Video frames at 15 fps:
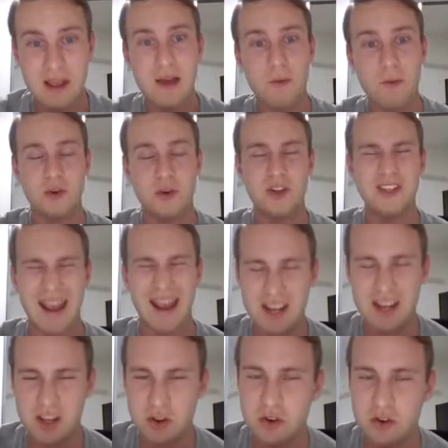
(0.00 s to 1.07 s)
which is a
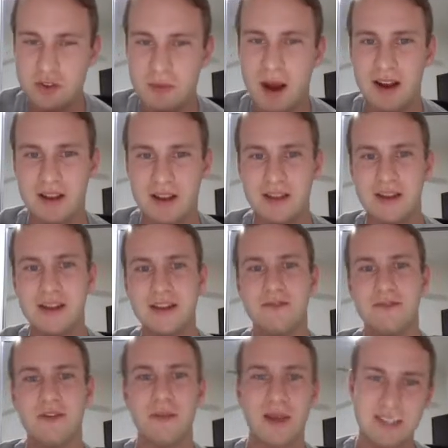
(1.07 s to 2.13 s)
huge market.
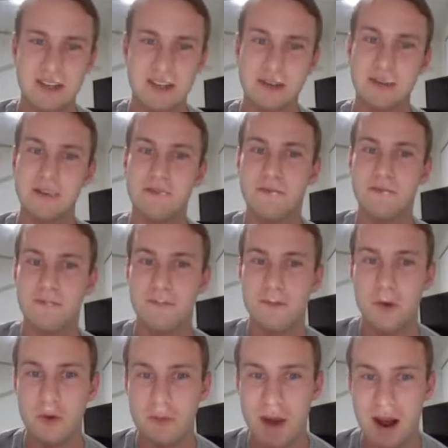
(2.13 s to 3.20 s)
The Mexican
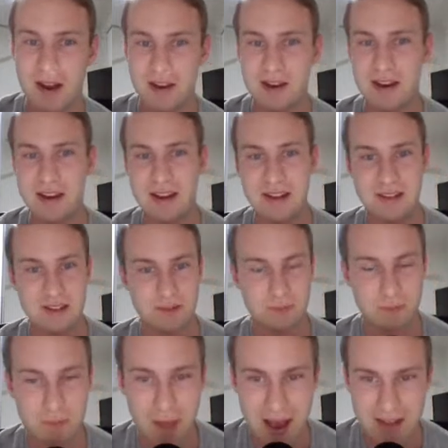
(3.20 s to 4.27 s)
food market is
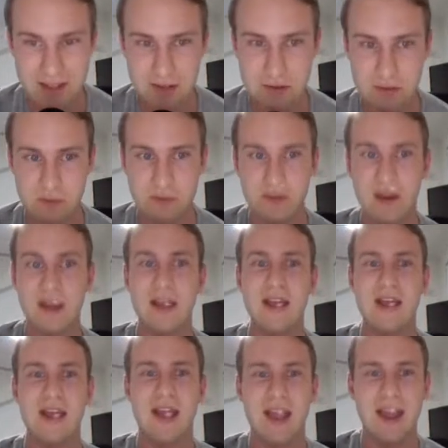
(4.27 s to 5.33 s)
massive,
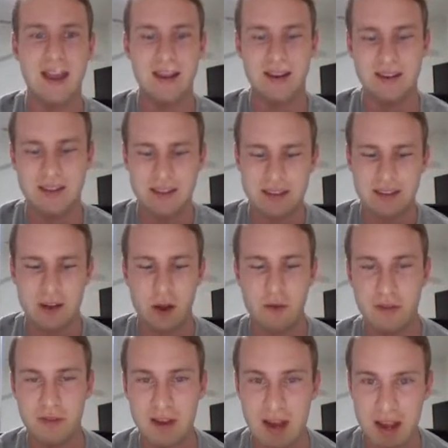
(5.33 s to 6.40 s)
and
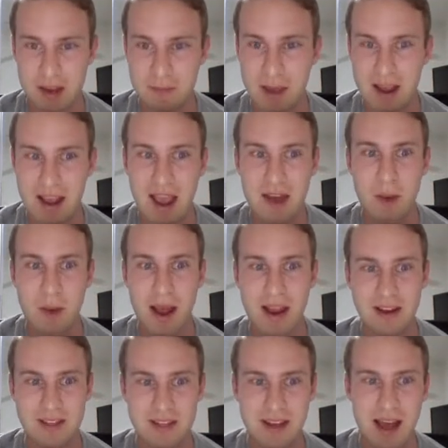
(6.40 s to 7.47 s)
hopefully they can make headway
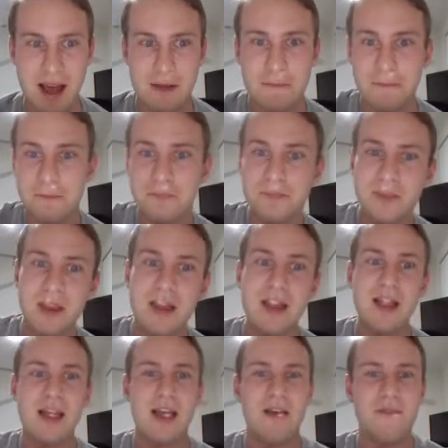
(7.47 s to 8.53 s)
into that.
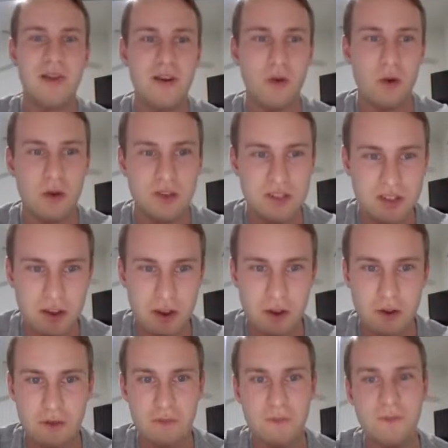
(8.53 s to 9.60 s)
And then
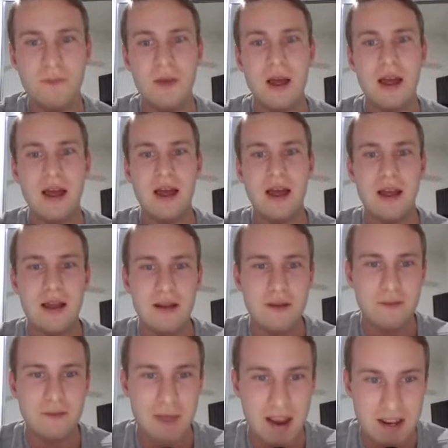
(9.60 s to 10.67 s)
also,
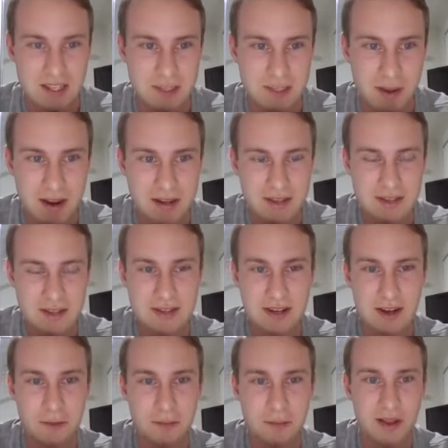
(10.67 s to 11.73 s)
they expect to
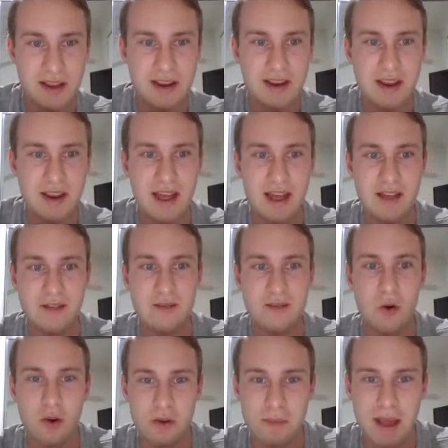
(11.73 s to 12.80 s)
complete their
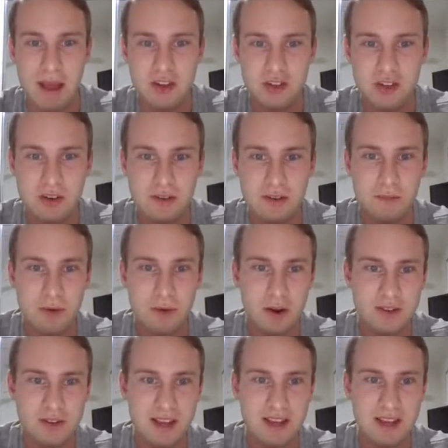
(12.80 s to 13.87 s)
automation
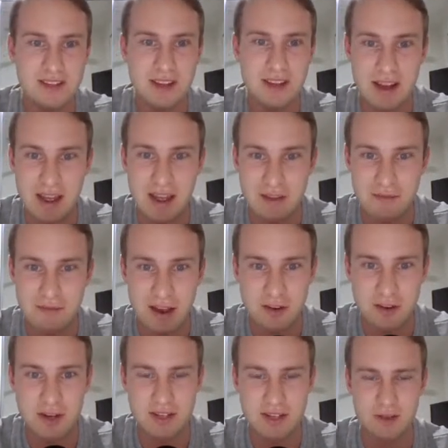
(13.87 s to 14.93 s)
process in their
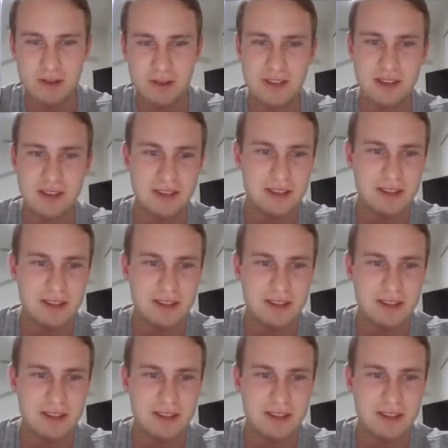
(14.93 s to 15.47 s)
factory. So this is